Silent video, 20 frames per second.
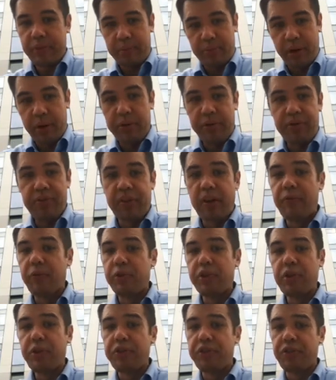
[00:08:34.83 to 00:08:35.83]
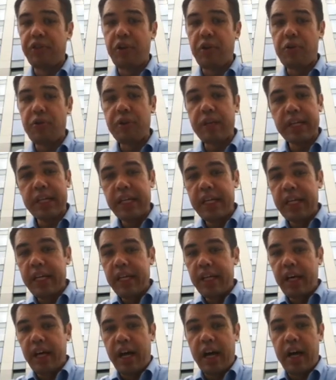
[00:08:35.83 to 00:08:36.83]
probably several years ago,
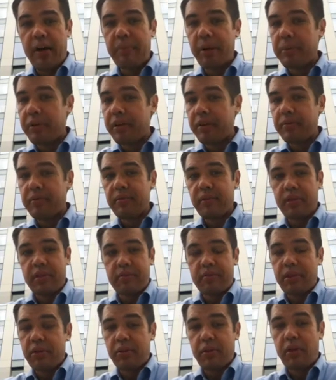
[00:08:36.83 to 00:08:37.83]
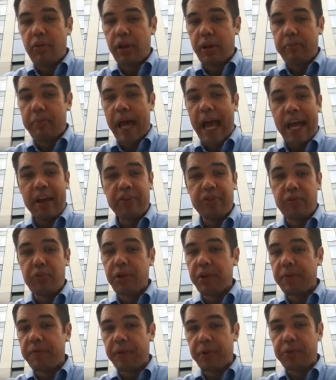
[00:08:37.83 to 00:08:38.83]
maybe going back to
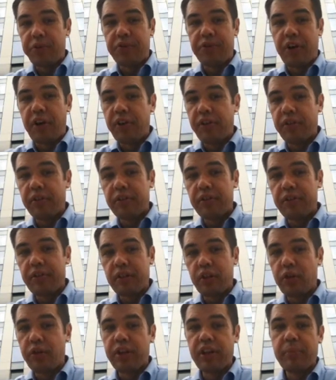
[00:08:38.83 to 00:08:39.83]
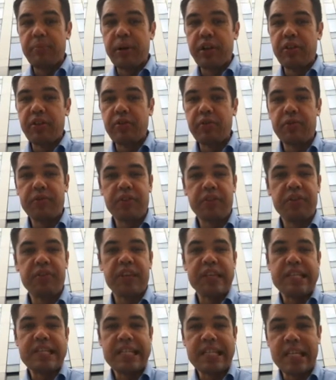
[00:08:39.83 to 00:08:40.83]
when you first started learning, but you've
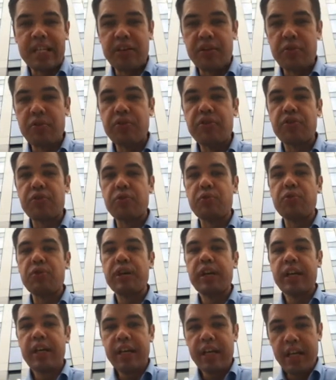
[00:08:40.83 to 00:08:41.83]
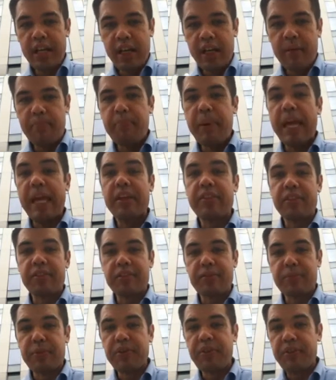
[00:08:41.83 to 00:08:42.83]
just continued to make
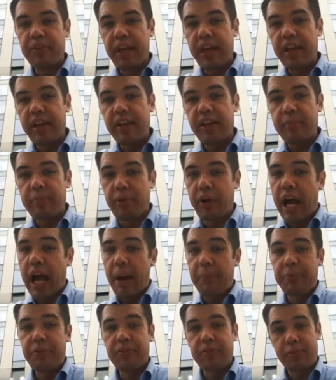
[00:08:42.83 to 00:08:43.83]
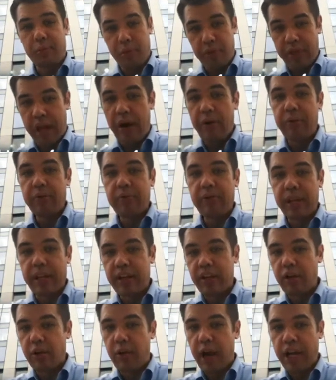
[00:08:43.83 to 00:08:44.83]
this mistake, perhaps without
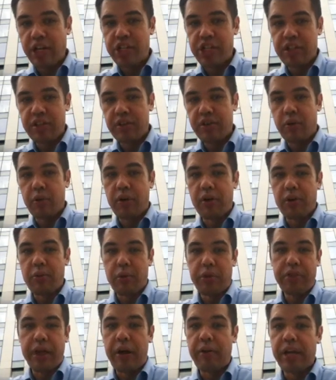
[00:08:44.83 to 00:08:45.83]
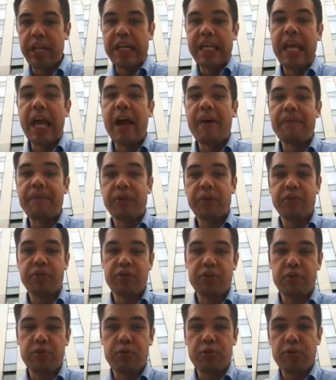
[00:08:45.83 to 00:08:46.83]
any correction or without any effort
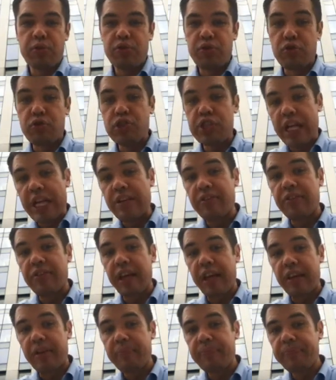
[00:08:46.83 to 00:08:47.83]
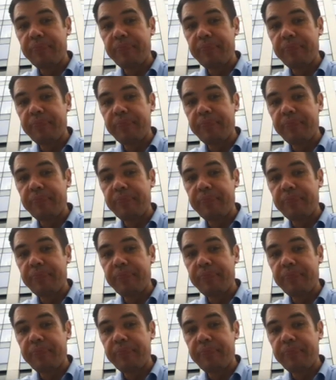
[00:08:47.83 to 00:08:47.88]
to change that.